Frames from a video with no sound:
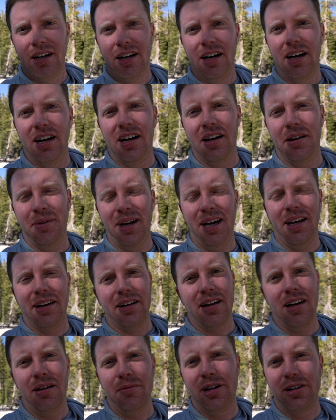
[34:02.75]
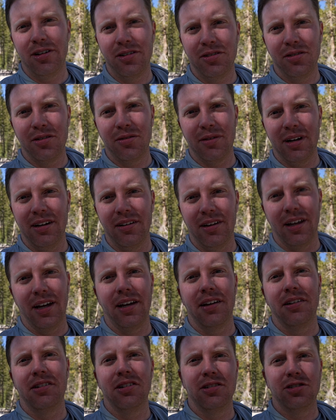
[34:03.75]
I had a comment or two around
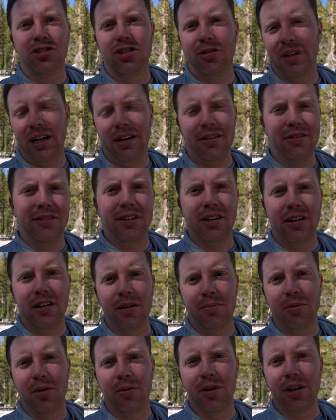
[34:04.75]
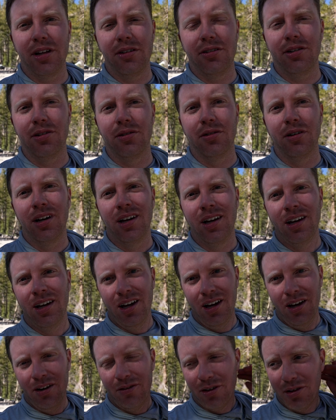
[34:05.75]
like, show me how you set it up or what do you do?
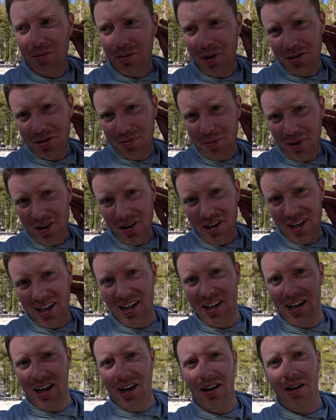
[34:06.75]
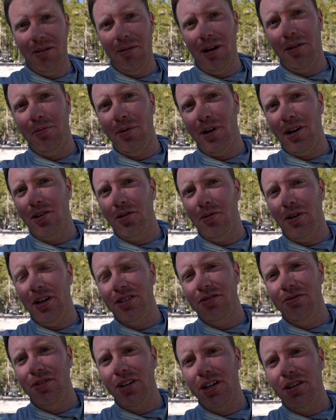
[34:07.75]
For the most part, I'd probably go
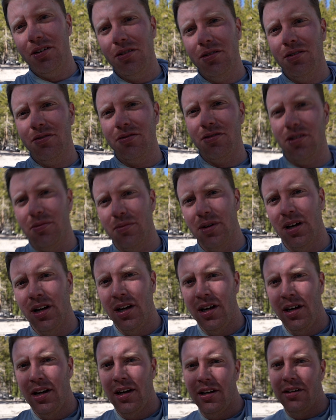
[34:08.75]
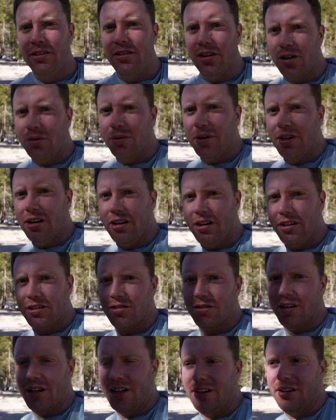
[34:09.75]
watch a video from Darwin on
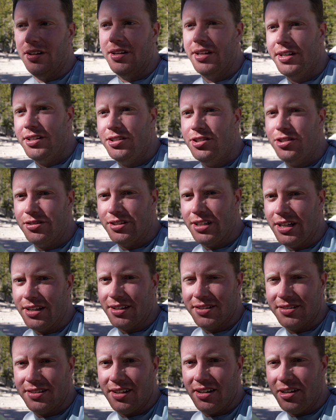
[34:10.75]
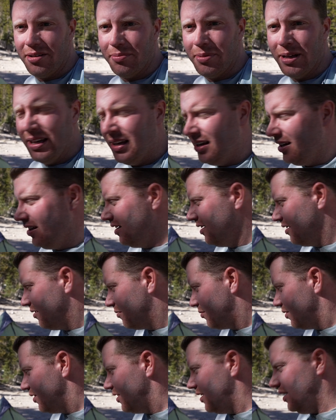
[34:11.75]
Trail. He shows how to set up
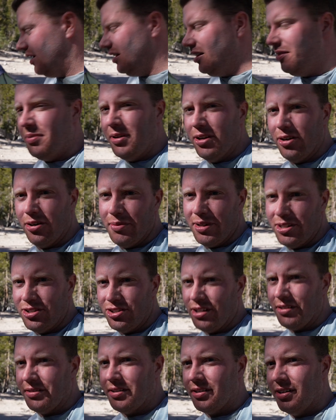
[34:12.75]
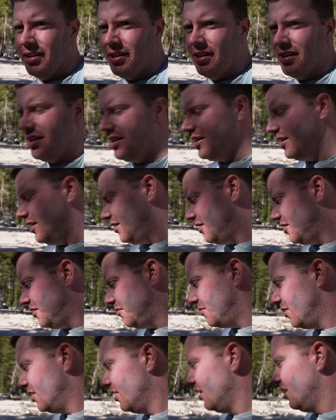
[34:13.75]
really any pyramid shelter. The